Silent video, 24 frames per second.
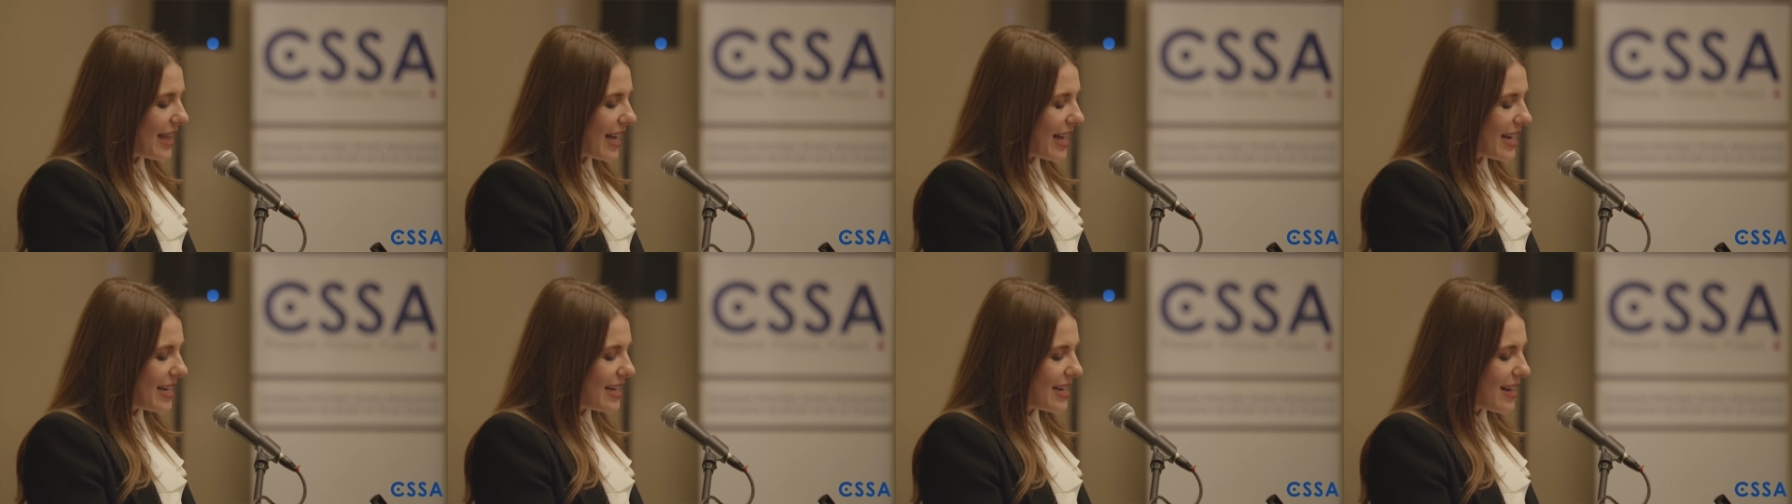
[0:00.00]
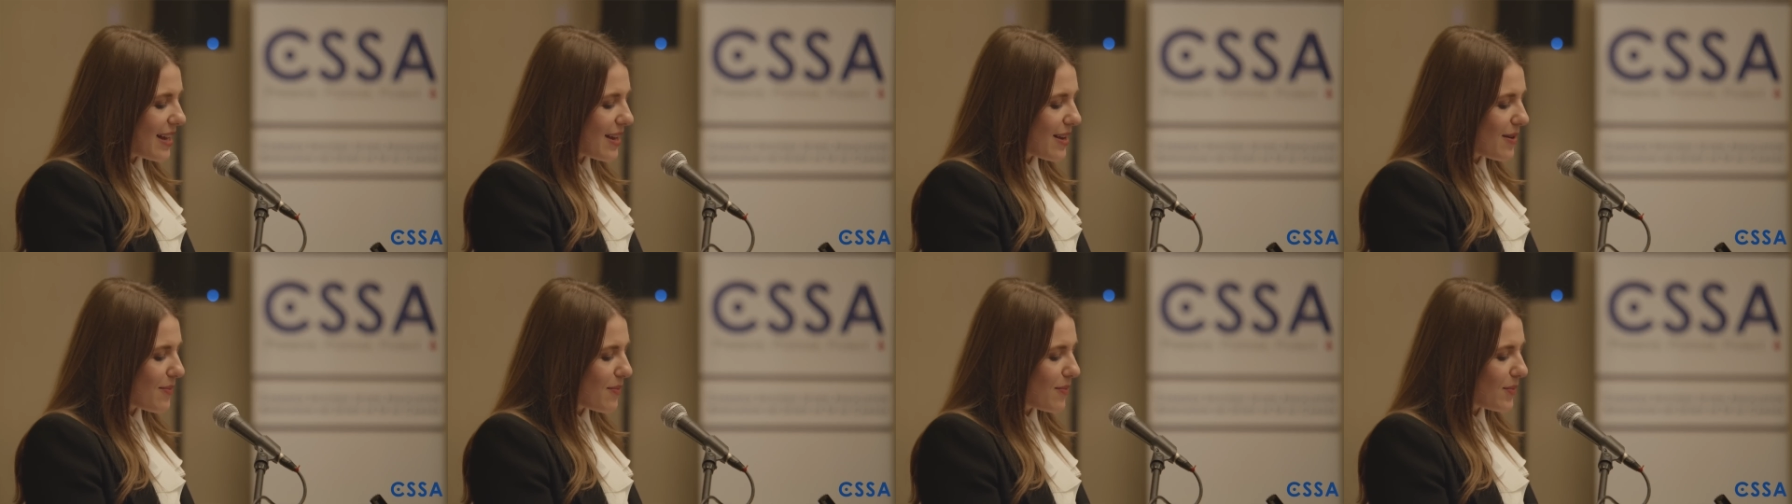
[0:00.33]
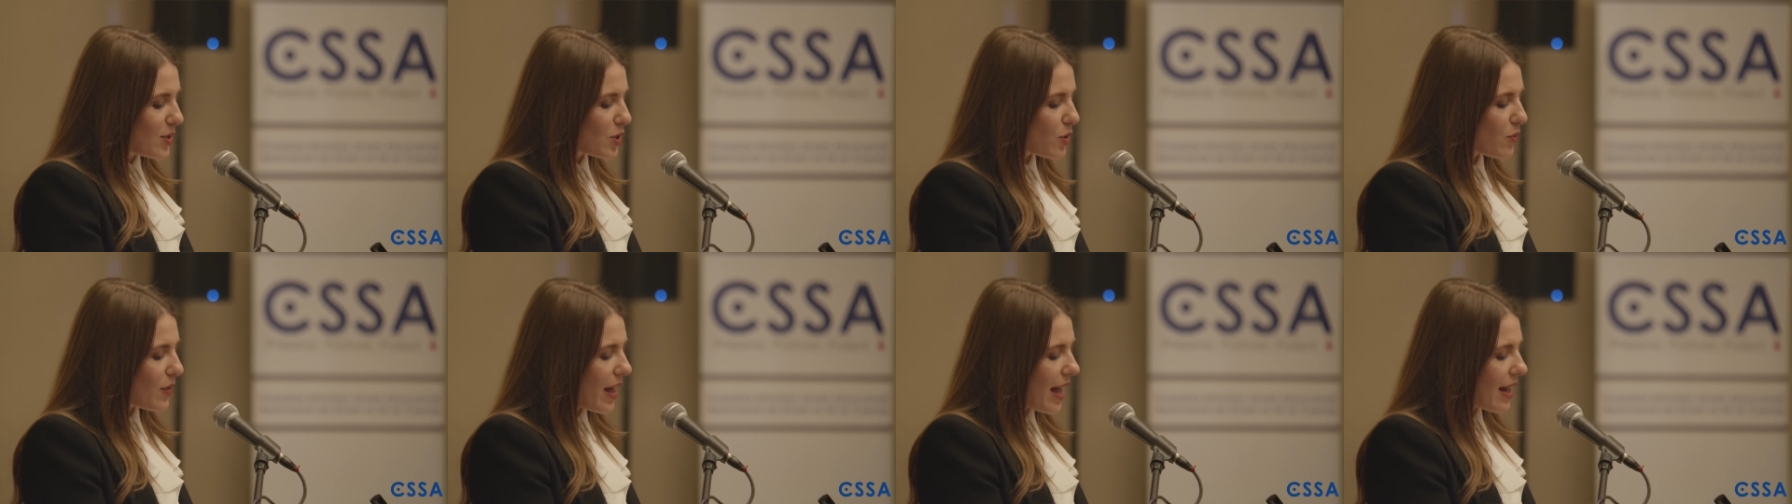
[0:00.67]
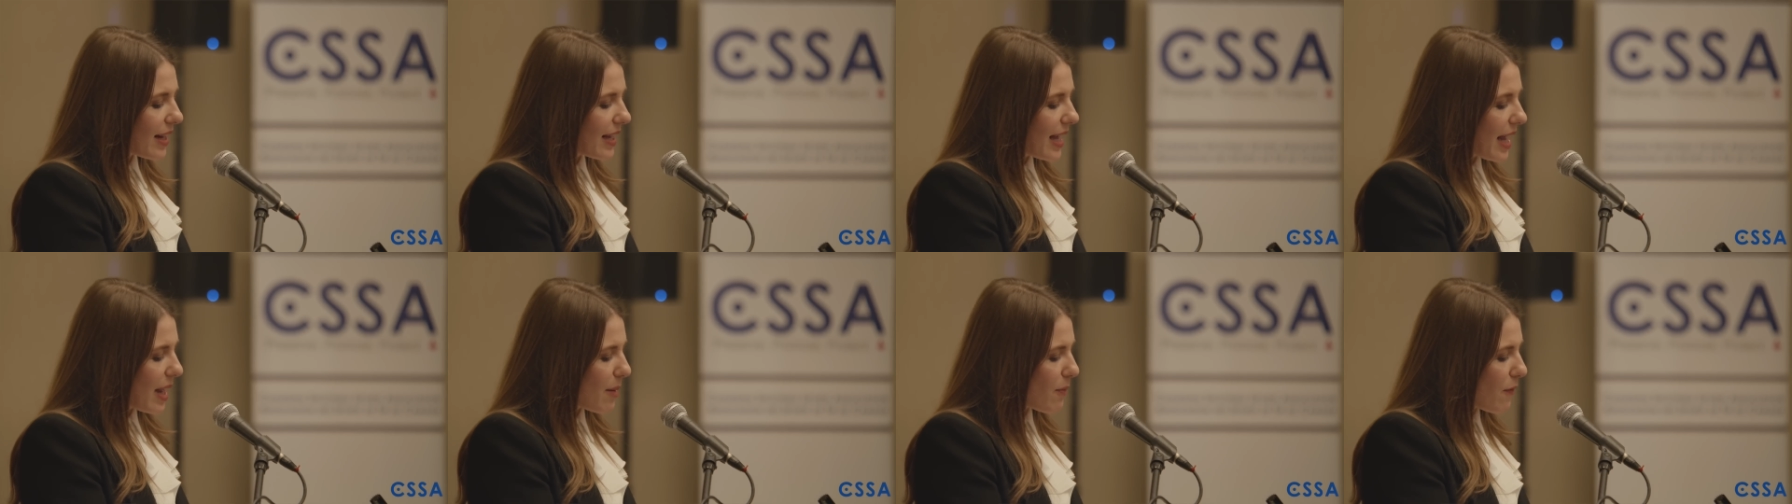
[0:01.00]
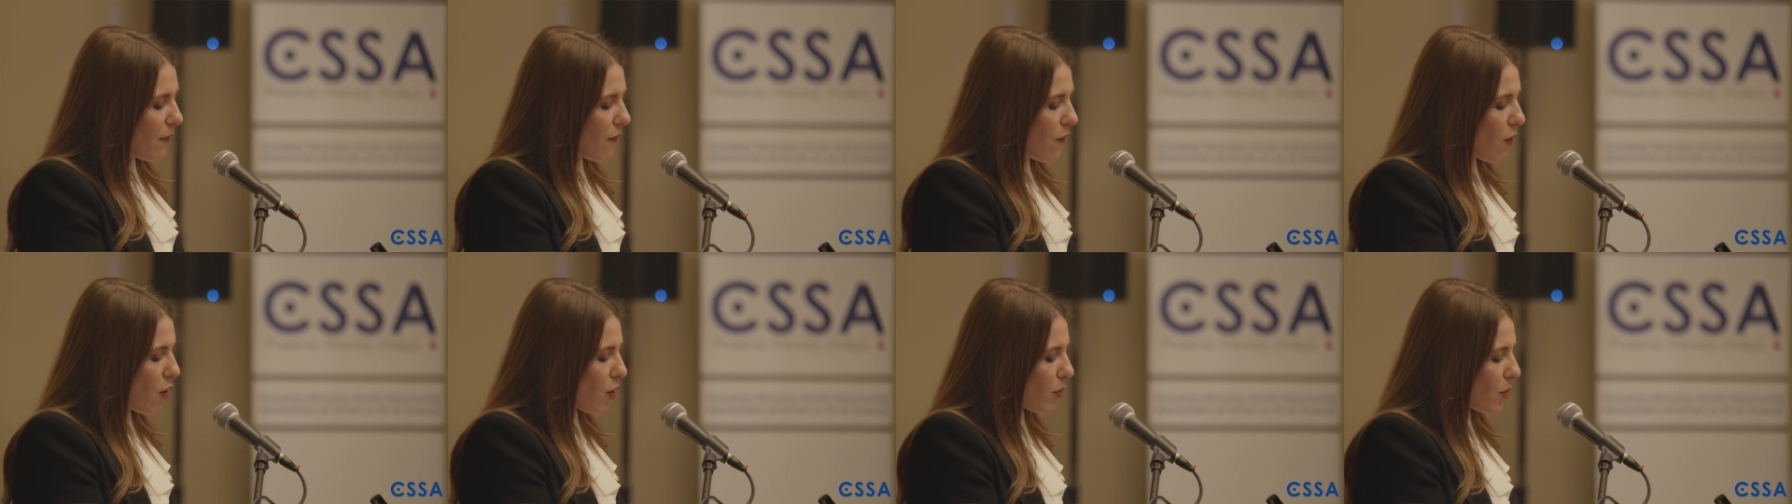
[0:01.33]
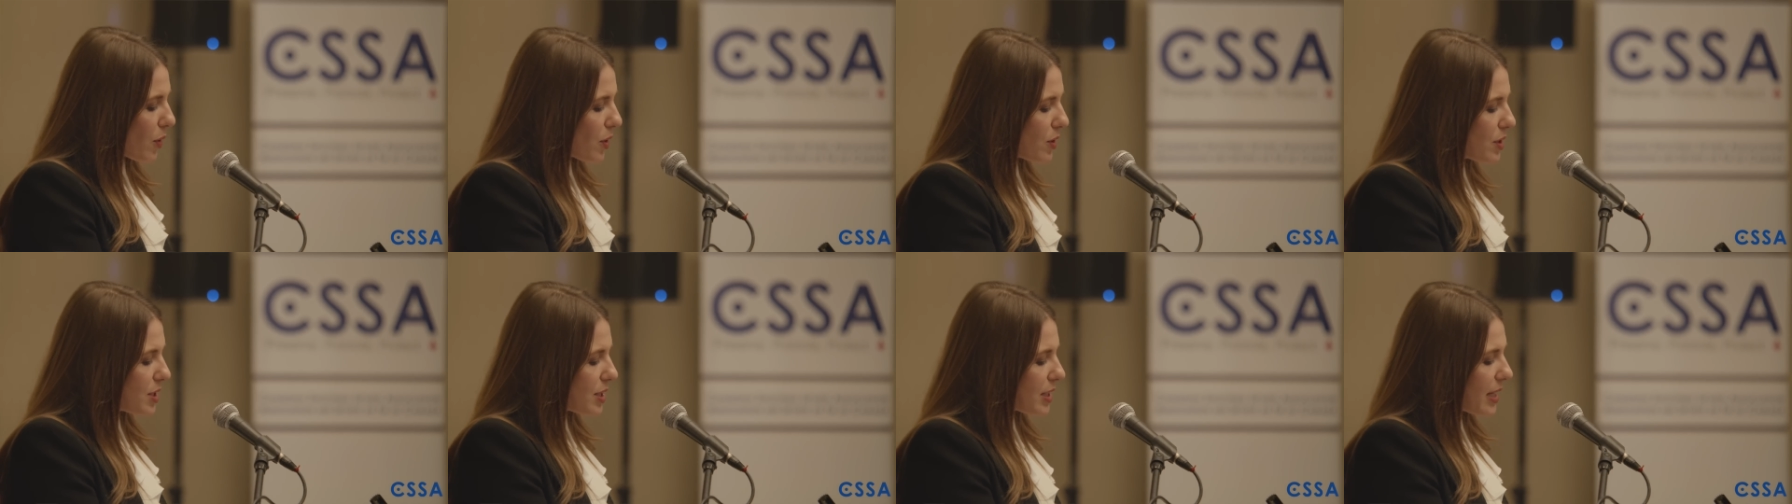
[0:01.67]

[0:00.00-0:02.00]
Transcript: then, um, so that came forward.